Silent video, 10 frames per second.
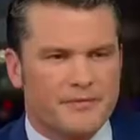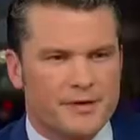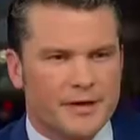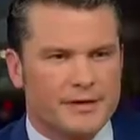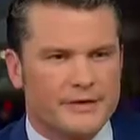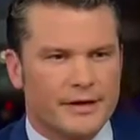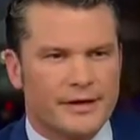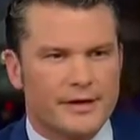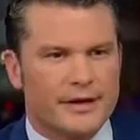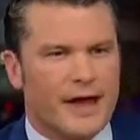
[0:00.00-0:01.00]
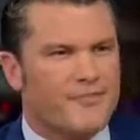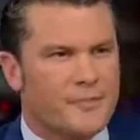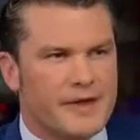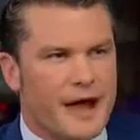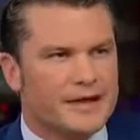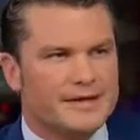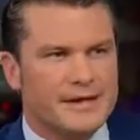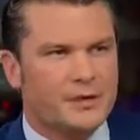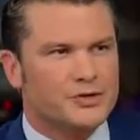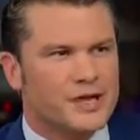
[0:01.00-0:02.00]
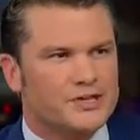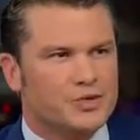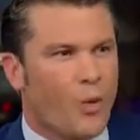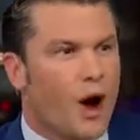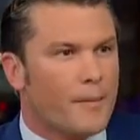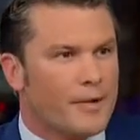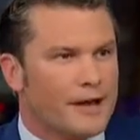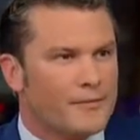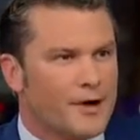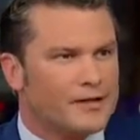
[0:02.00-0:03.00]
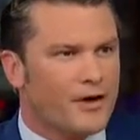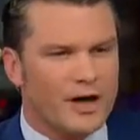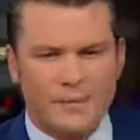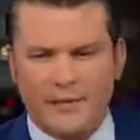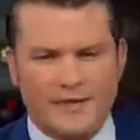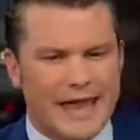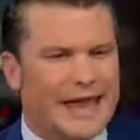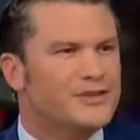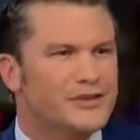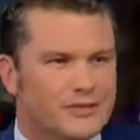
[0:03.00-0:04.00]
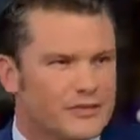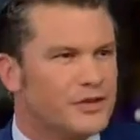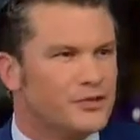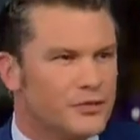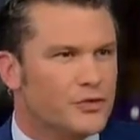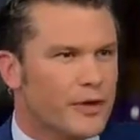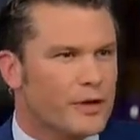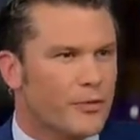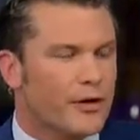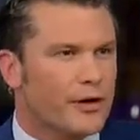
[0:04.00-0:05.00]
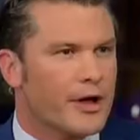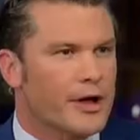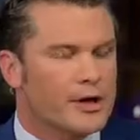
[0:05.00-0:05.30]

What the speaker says: feel like is a FBI DOJ swamp. And we're not talking about the agents that do the great work.